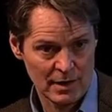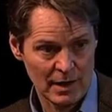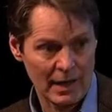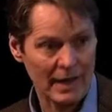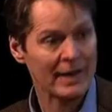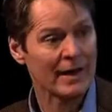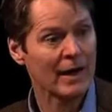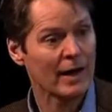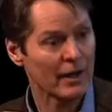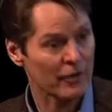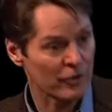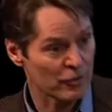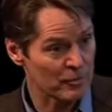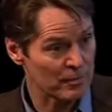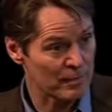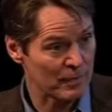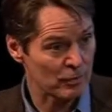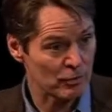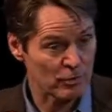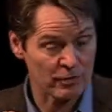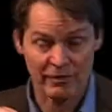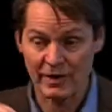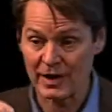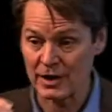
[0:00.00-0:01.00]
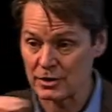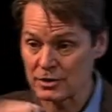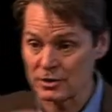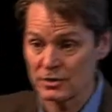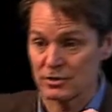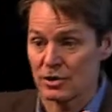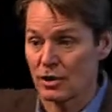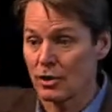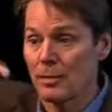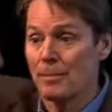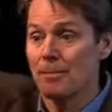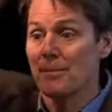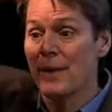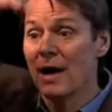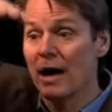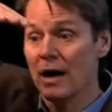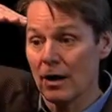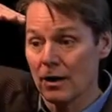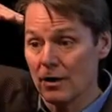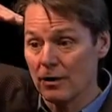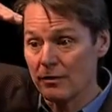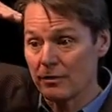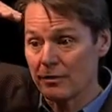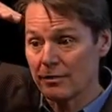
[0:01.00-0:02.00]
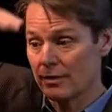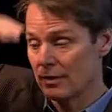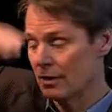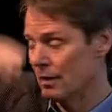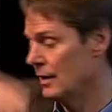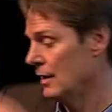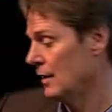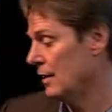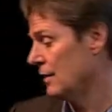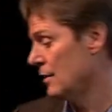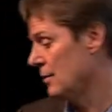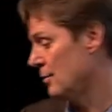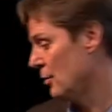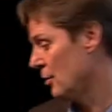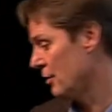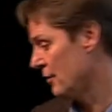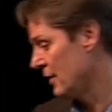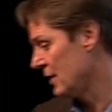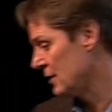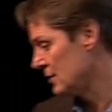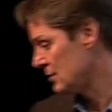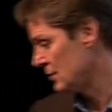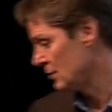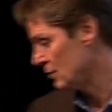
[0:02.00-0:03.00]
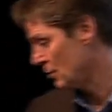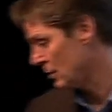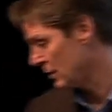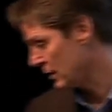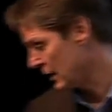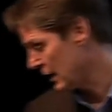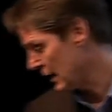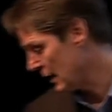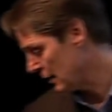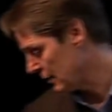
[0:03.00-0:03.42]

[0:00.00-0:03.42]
and other motivations are above the motivation to work